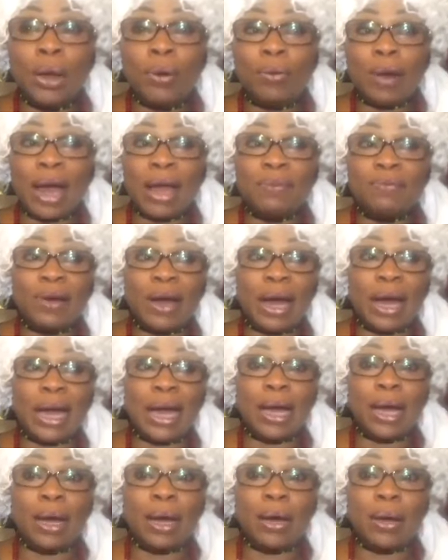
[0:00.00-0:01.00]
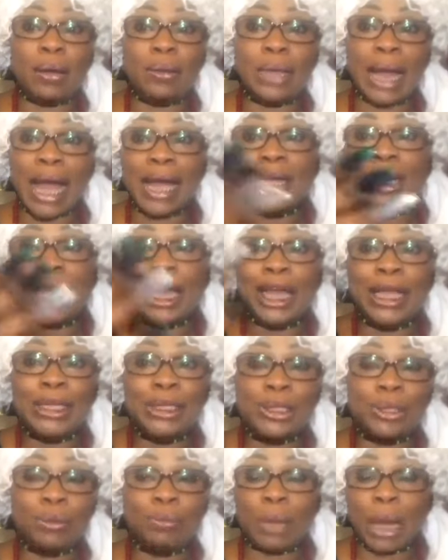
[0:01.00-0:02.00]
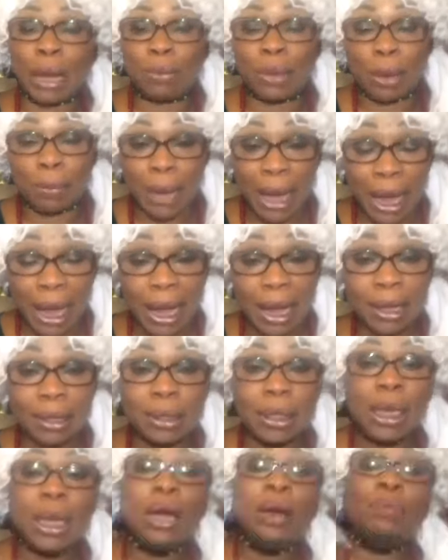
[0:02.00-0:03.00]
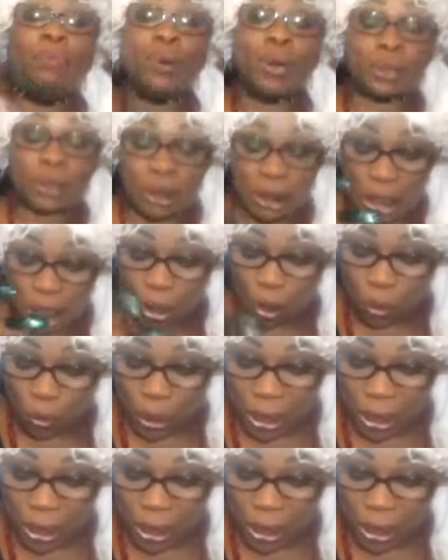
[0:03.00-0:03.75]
rival lineage, blah, blah, blah. But, you know,